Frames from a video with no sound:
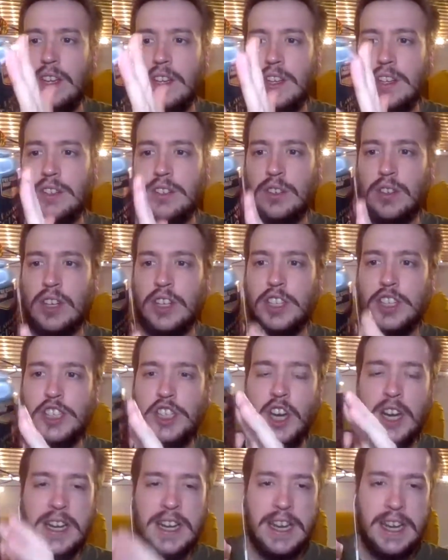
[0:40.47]
Sort of like
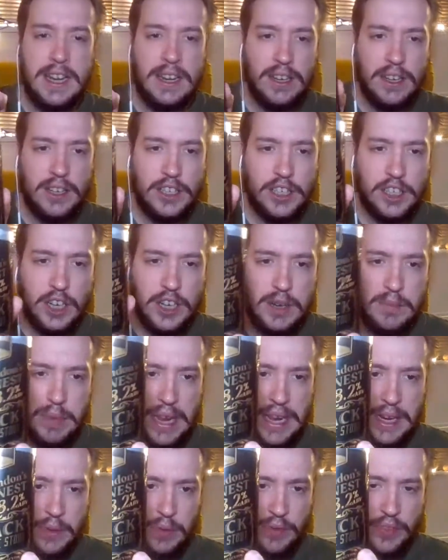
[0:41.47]
shiny
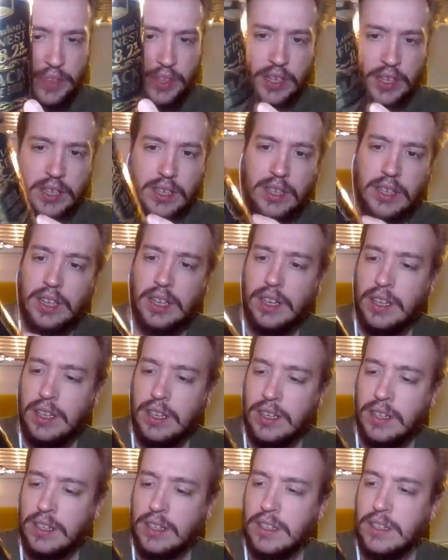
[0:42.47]
black with the,
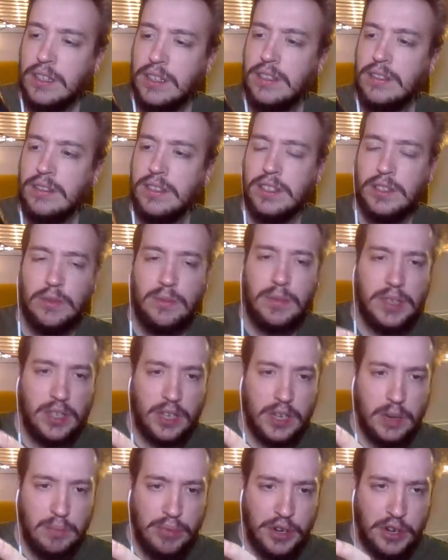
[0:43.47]
it's almost
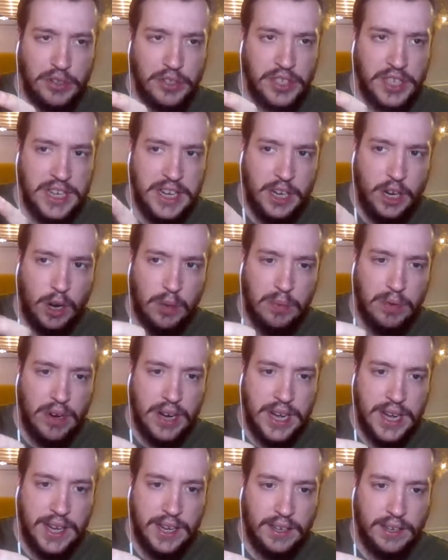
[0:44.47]
like a bronzy,
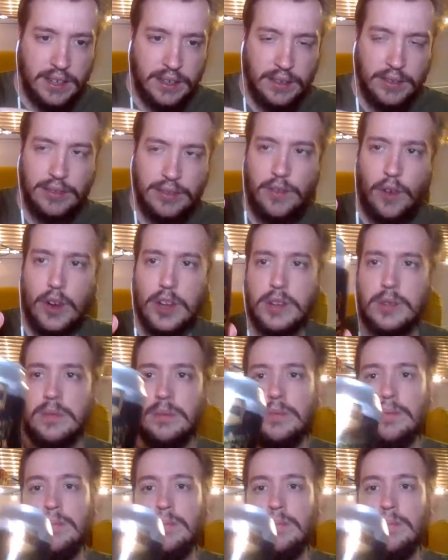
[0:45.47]
coppery foil.